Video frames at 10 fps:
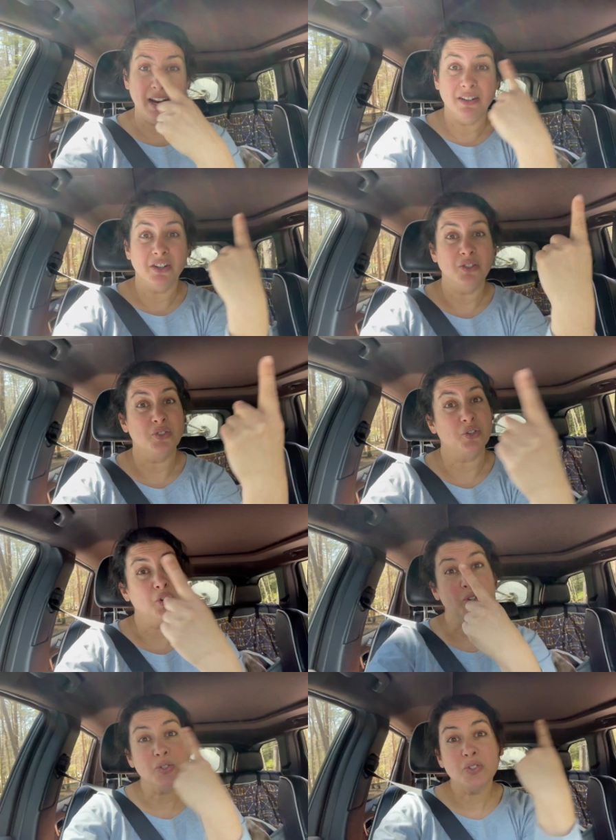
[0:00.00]
done
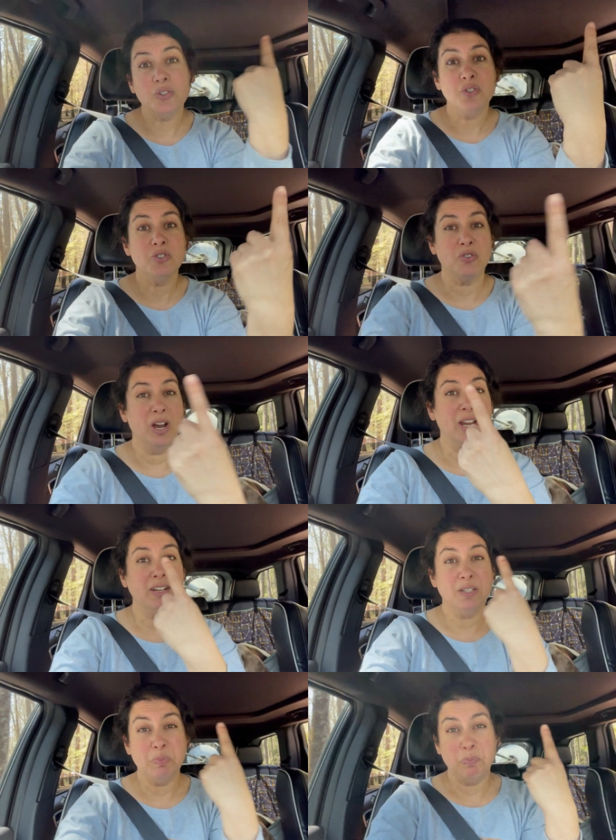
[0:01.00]
circles trying
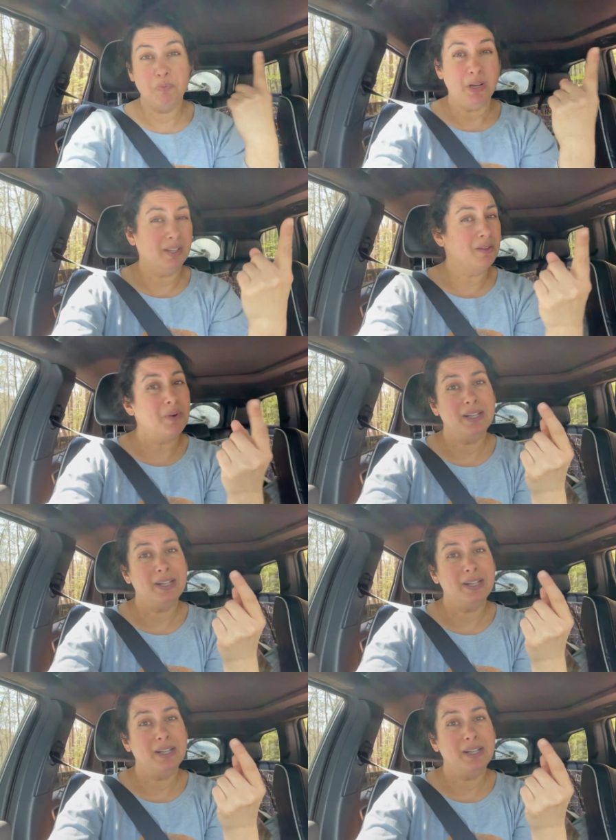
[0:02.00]
to pick the right